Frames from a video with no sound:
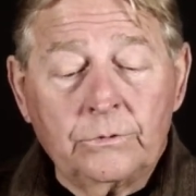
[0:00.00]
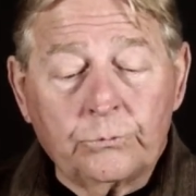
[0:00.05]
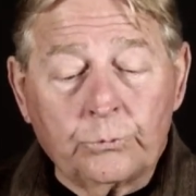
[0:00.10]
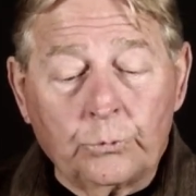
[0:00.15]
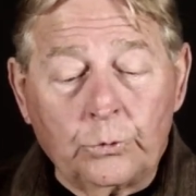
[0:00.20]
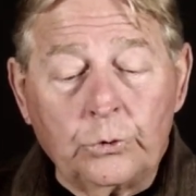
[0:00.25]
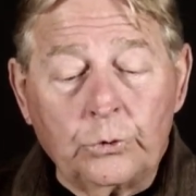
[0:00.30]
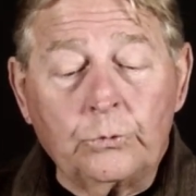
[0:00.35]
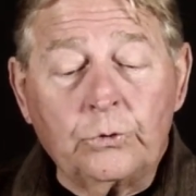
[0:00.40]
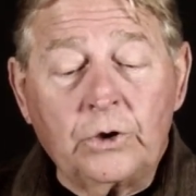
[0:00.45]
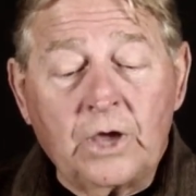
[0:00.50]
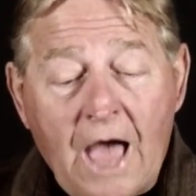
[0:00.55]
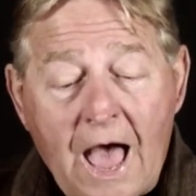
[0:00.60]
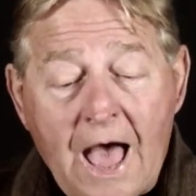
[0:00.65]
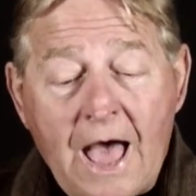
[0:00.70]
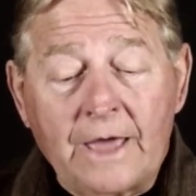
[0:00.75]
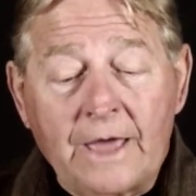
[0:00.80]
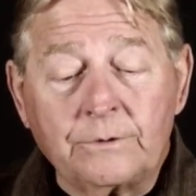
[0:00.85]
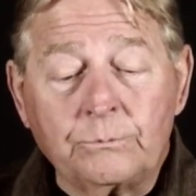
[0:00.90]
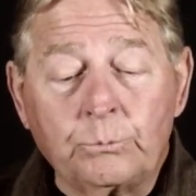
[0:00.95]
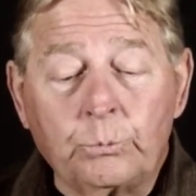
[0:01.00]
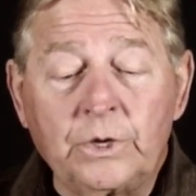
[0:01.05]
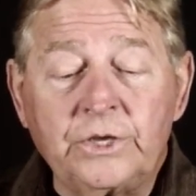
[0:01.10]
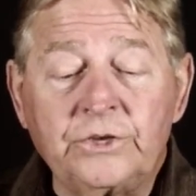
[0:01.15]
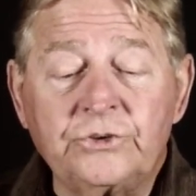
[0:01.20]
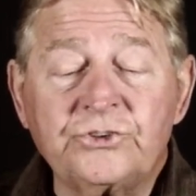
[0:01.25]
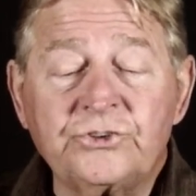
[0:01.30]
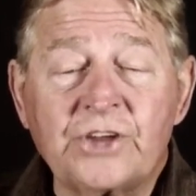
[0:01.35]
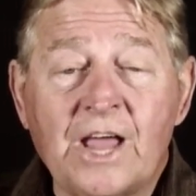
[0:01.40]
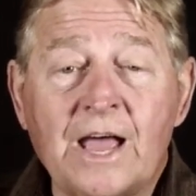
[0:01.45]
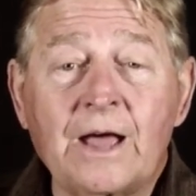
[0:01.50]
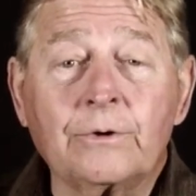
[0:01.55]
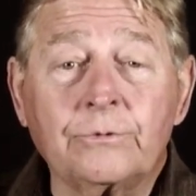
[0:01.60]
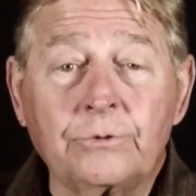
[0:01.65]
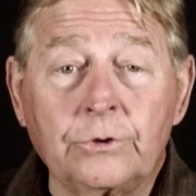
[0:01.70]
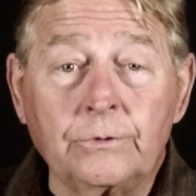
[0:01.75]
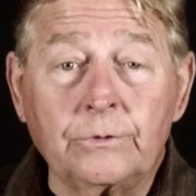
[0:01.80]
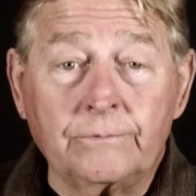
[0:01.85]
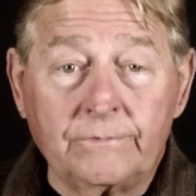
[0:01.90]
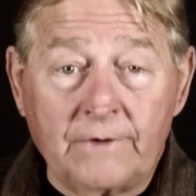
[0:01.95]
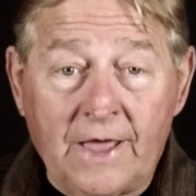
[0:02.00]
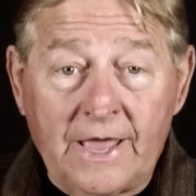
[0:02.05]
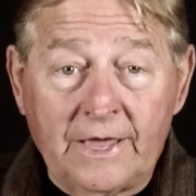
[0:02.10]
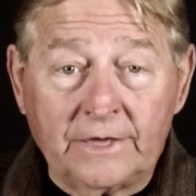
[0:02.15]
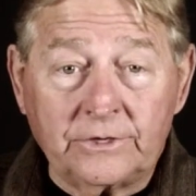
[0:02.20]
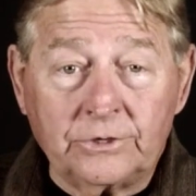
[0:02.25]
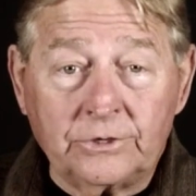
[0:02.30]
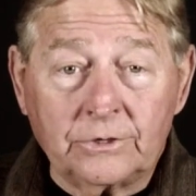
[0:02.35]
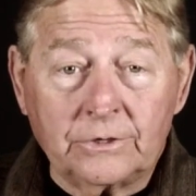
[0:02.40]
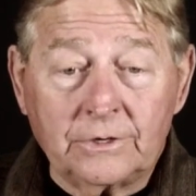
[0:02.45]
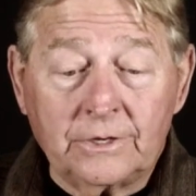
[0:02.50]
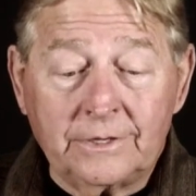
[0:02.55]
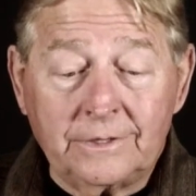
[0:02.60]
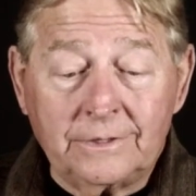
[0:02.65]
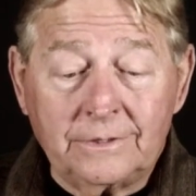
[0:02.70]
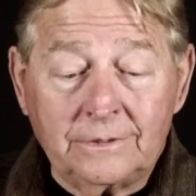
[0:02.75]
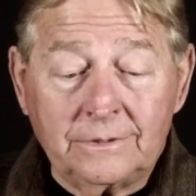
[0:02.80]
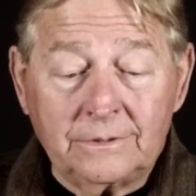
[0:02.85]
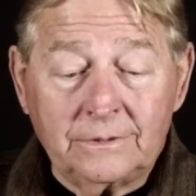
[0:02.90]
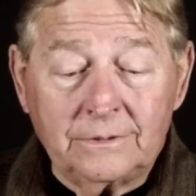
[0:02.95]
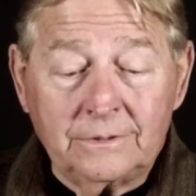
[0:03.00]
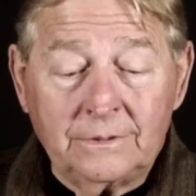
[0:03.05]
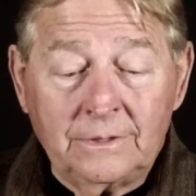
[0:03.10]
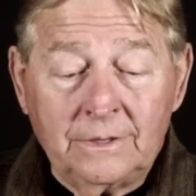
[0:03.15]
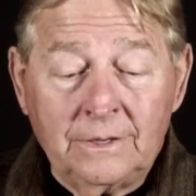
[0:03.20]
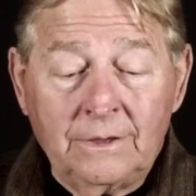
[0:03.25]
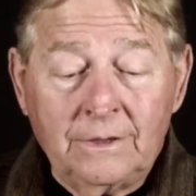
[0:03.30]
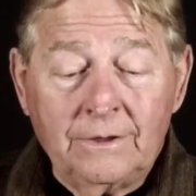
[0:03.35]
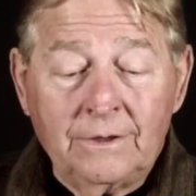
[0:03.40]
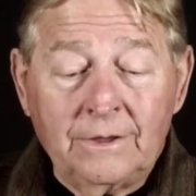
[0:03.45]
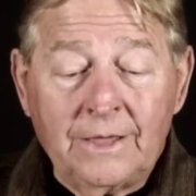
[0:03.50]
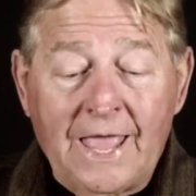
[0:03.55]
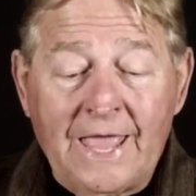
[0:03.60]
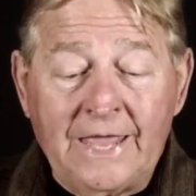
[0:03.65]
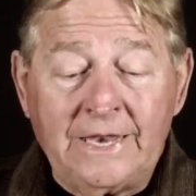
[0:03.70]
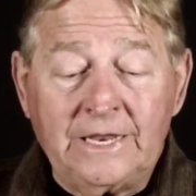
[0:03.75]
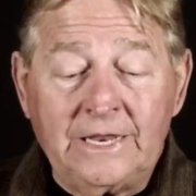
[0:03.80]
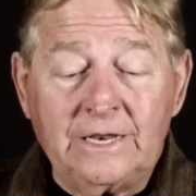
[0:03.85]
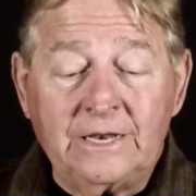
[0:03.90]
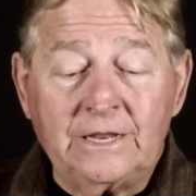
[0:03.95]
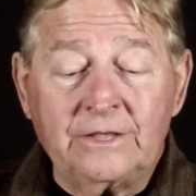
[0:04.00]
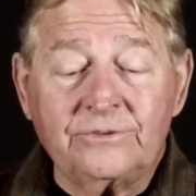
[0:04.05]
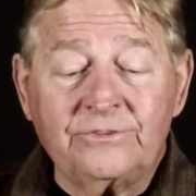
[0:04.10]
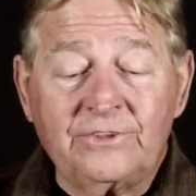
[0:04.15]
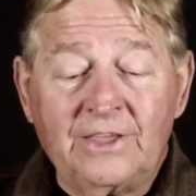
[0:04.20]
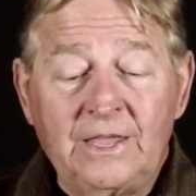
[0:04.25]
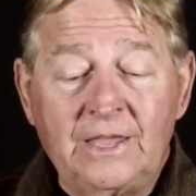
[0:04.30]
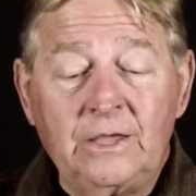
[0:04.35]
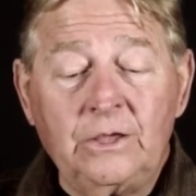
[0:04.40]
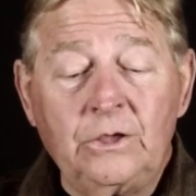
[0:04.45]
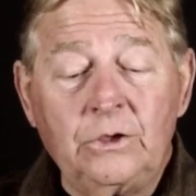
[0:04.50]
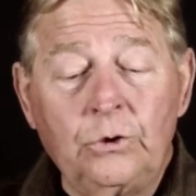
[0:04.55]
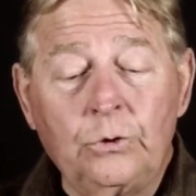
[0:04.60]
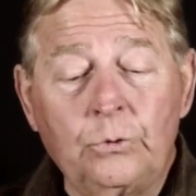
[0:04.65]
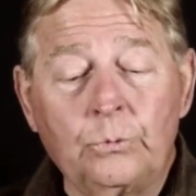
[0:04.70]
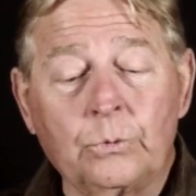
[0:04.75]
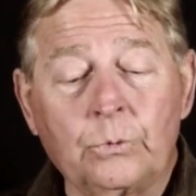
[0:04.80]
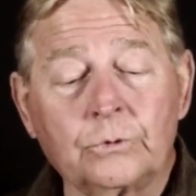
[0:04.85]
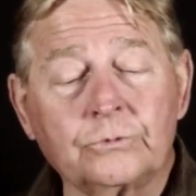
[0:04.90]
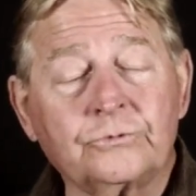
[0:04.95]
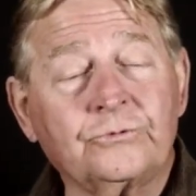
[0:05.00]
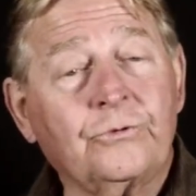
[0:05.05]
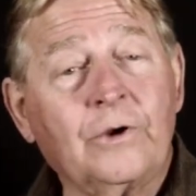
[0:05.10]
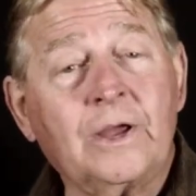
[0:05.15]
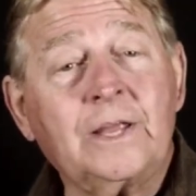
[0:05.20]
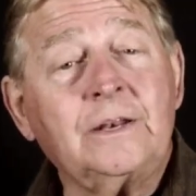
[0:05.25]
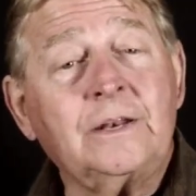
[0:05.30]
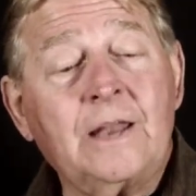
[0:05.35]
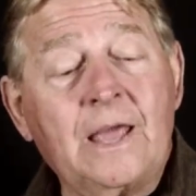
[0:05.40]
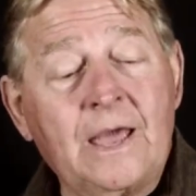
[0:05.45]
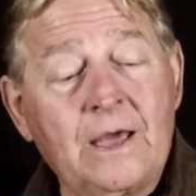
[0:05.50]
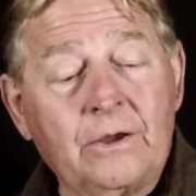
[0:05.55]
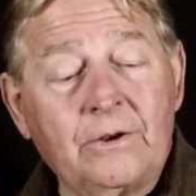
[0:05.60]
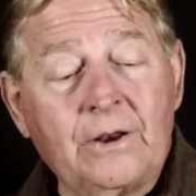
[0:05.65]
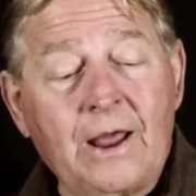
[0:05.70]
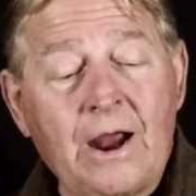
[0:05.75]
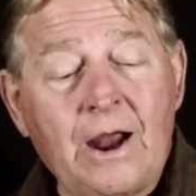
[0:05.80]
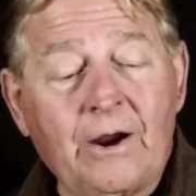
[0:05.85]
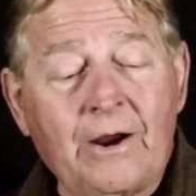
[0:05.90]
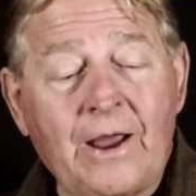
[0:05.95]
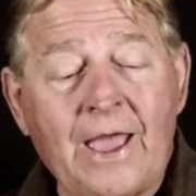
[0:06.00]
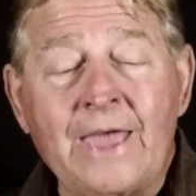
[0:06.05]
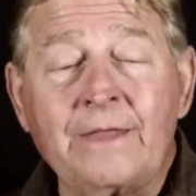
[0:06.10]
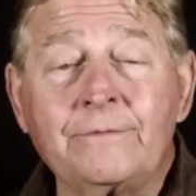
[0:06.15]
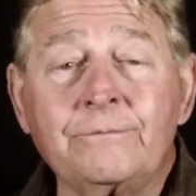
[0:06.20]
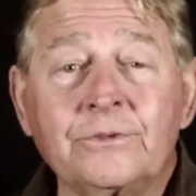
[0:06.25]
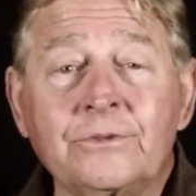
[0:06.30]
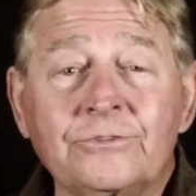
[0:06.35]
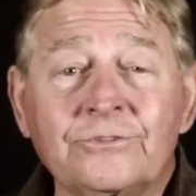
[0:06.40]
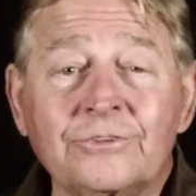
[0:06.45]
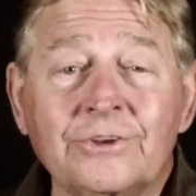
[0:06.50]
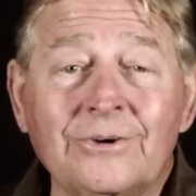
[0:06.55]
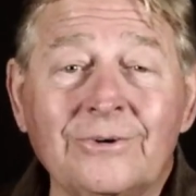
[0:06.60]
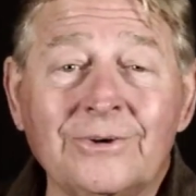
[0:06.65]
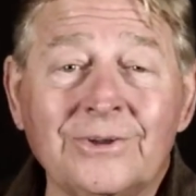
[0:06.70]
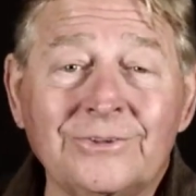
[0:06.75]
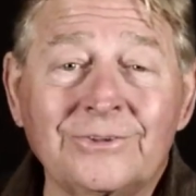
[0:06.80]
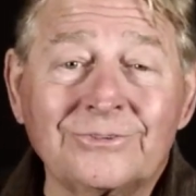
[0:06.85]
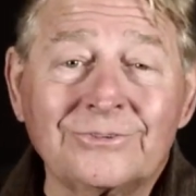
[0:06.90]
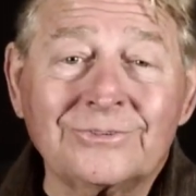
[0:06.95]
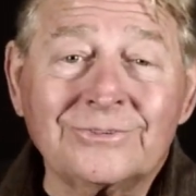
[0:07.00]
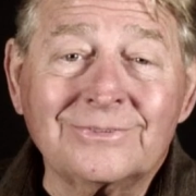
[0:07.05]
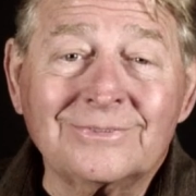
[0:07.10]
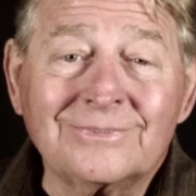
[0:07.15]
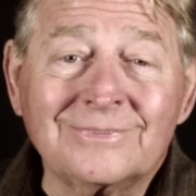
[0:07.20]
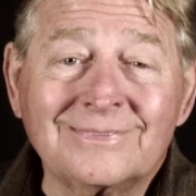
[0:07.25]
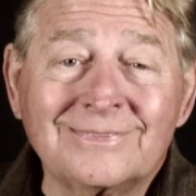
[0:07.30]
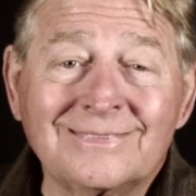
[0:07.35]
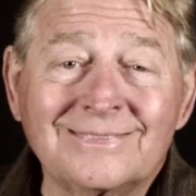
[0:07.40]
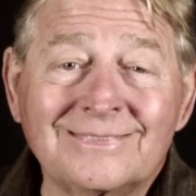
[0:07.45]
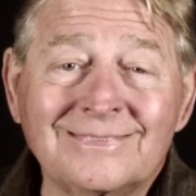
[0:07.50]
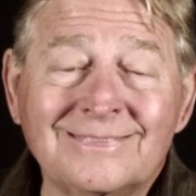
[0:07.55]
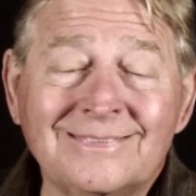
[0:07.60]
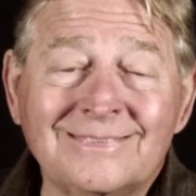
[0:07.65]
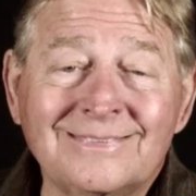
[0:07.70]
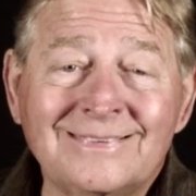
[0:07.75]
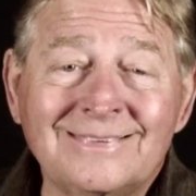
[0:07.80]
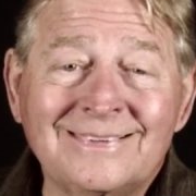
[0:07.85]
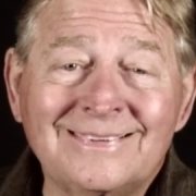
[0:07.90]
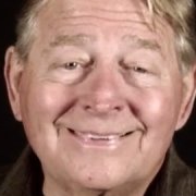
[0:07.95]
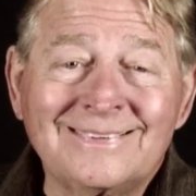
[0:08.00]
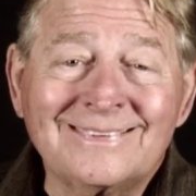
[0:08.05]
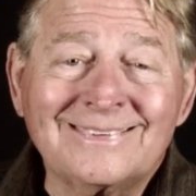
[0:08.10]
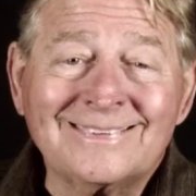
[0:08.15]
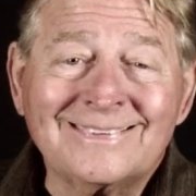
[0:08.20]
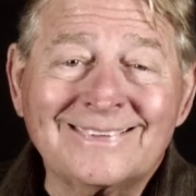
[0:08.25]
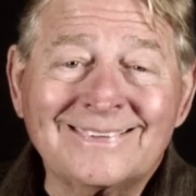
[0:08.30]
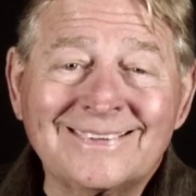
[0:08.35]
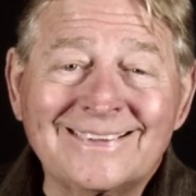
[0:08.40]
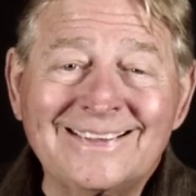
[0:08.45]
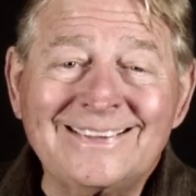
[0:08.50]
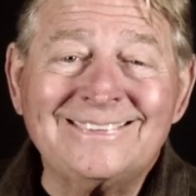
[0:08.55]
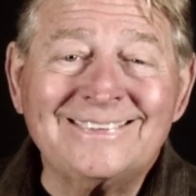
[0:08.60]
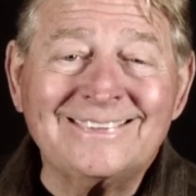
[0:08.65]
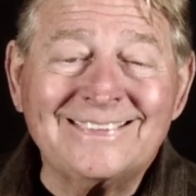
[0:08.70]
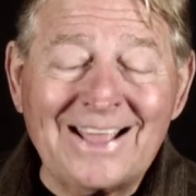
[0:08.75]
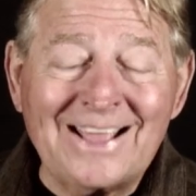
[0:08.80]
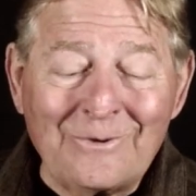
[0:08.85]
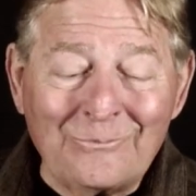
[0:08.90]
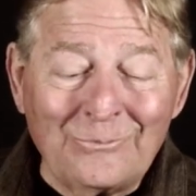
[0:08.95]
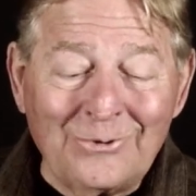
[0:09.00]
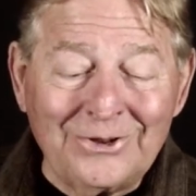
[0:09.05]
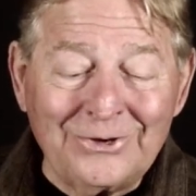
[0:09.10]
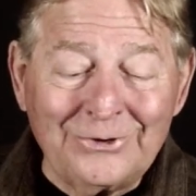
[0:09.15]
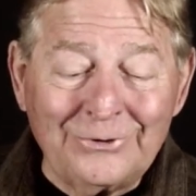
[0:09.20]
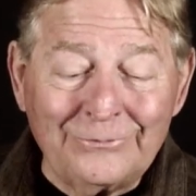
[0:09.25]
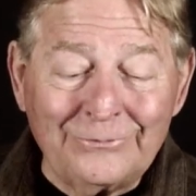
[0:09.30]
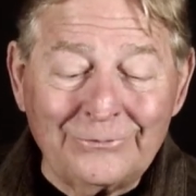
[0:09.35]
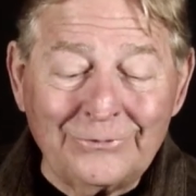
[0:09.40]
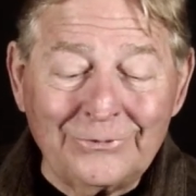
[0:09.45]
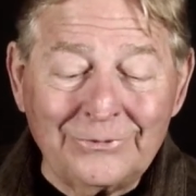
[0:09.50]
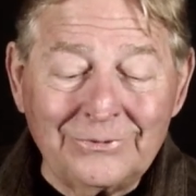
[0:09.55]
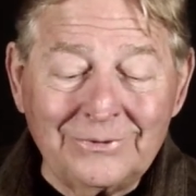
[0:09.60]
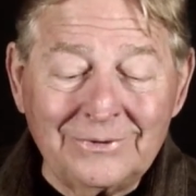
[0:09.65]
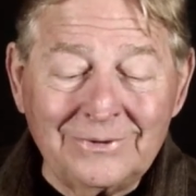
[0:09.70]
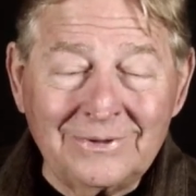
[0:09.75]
Through God we shall do valiantly. And it is He who will tread down our adversaries. Isn't that wonderful?